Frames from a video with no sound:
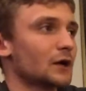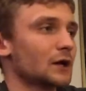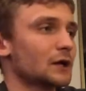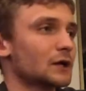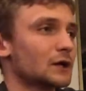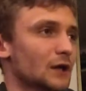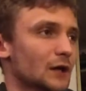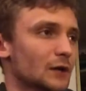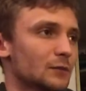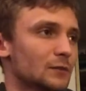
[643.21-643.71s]

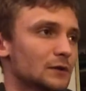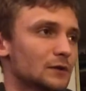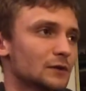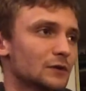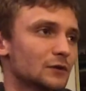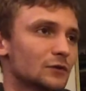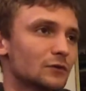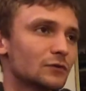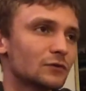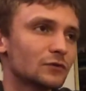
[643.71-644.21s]
I mean, the
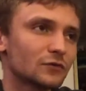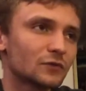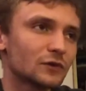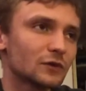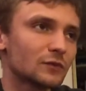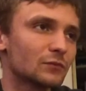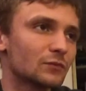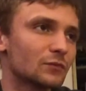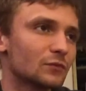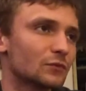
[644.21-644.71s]
dude
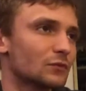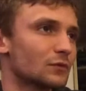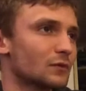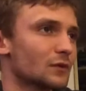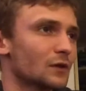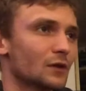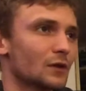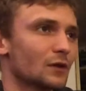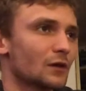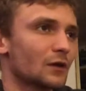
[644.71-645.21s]
seemed
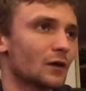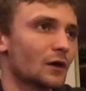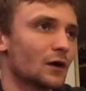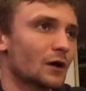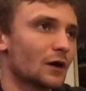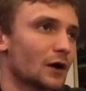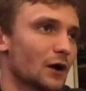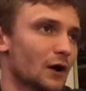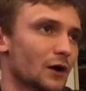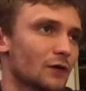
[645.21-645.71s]

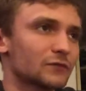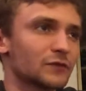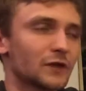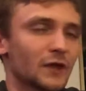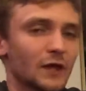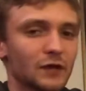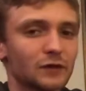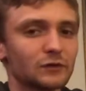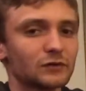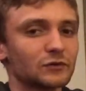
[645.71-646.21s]
off the
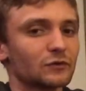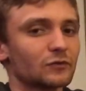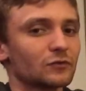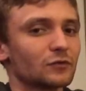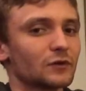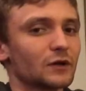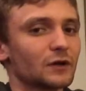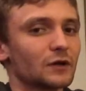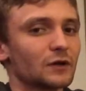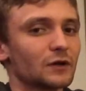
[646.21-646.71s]
hinges,
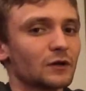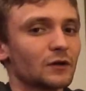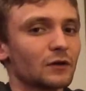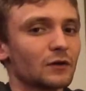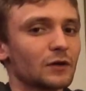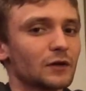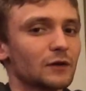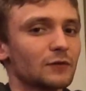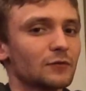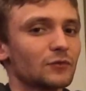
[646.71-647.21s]
right? You know,
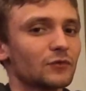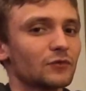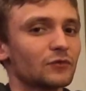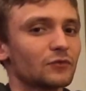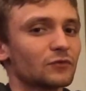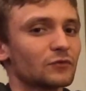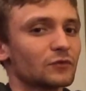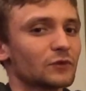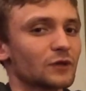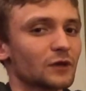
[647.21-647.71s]
he
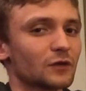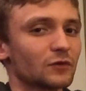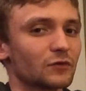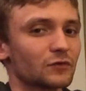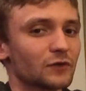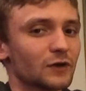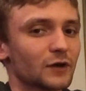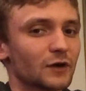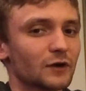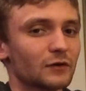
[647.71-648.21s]
was kind of
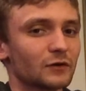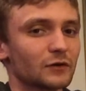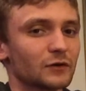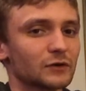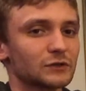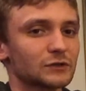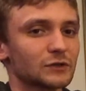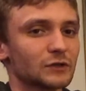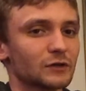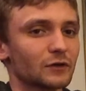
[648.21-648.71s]

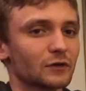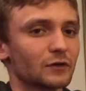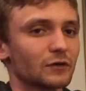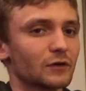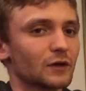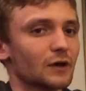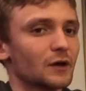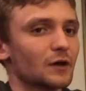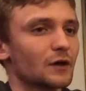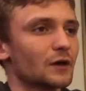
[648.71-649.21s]
stalkerish. You know,
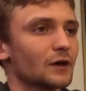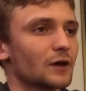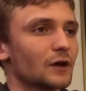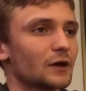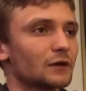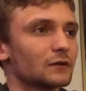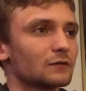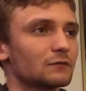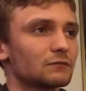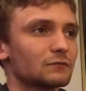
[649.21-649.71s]

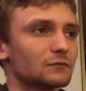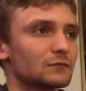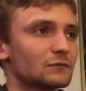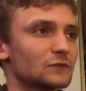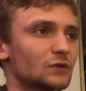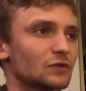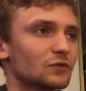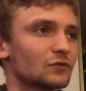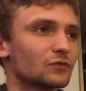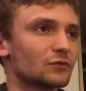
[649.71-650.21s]
uh,
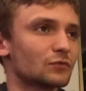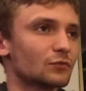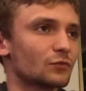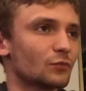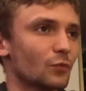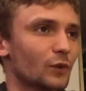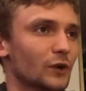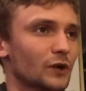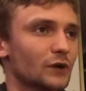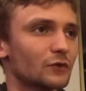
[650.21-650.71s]
just
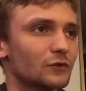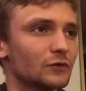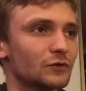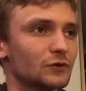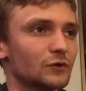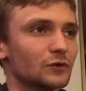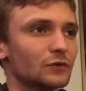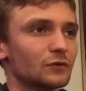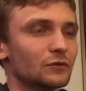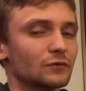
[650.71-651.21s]
weird
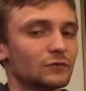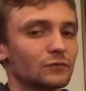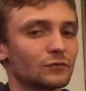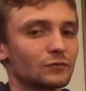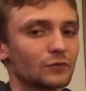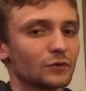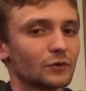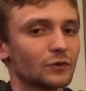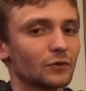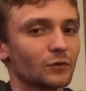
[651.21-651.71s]
dude,
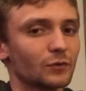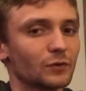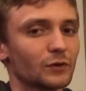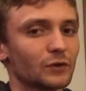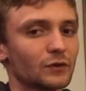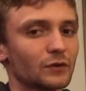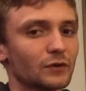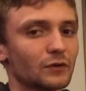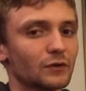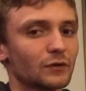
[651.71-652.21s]
real
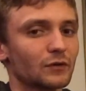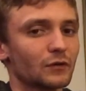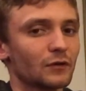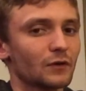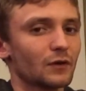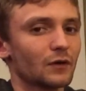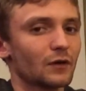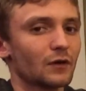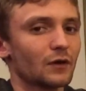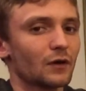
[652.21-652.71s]
weird dude.
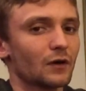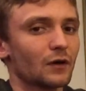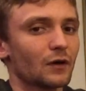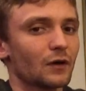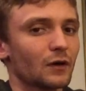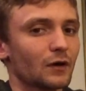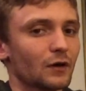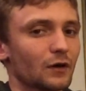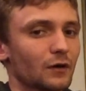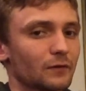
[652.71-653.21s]

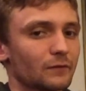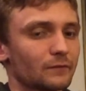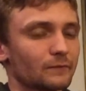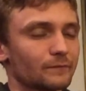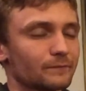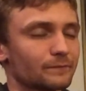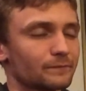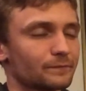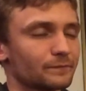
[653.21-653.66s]
Um,